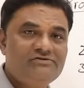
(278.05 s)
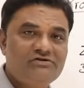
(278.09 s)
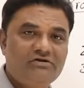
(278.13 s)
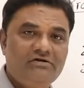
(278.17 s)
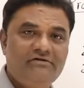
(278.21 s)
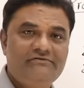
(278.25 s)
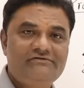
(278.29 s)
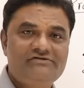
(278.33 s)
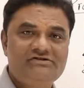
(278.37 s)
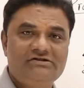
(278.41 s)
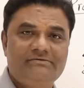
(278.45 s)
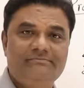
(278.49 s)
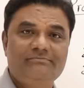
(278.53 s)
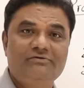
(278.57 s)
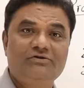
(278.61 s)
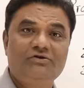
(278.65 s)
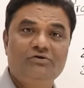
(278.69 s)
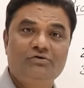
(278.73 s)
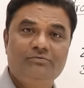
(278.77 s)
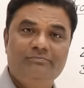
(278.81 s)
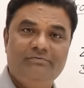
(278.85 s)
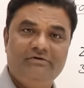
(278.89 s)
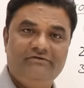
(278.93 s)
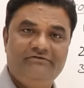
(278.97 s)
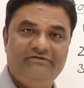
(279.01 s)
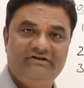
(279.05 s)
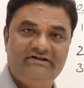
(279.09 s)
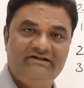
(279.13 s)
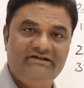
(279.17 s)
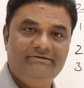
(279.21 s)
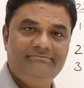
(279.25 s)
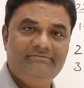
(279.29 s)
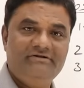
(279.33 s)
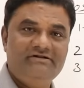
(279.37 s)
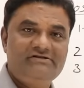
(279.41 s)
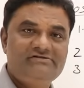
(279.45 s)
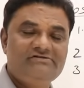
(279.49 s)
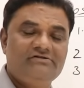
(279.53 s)
of some group of
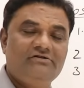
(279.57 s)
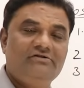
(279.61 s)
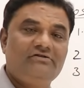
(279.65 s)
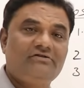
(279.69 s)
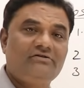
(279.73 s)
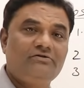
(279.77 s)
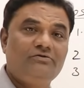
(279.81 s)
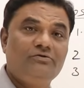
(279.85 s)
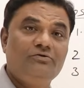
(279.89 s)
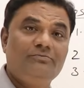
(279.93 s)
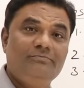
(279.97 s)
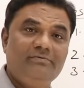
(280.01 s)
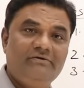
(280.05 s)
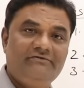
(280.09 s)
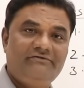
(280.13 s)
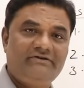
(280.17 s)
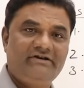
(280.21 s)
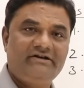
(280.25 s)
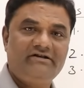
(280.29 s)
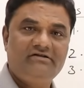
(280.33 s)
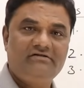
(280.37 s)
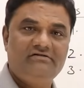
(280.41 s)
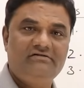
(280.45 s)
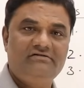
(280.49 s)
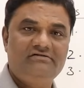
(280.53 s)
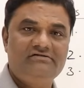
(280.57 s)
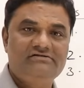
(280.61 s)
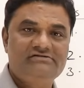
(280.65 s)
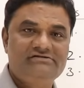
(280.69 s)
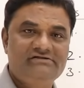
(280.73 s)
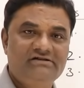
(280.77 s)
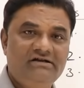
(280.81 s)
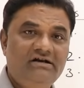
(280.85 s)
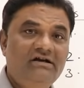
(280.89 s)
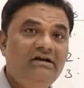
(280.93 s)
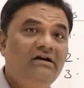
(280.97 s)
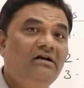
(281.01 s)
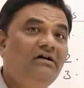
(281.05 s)
elements or group of records
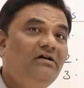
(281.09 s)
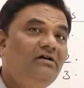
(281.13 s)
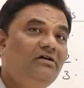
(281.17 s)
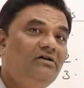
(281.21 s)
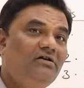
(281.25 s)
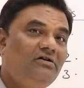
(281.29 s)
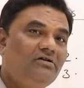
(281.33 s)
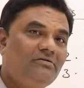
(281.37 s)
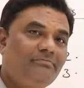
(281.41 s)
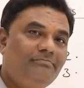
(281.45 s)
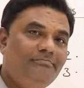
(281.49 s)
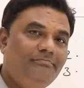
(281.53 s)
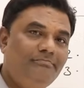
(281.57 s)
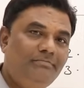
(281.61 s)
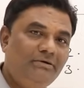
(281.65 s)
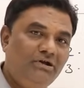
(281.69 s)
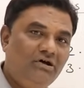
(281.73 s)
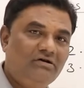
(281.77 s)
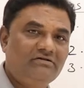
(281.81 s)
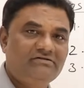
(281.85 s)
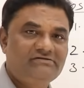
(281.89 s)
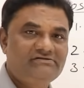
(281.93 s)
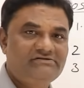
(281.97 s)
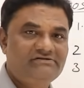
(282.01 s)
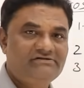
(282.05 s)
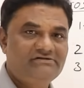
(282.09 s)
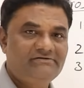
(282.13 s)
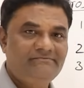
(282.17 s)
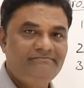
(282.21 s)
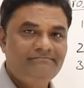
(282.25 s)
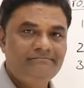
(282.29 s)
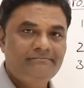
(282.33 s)
or blocks.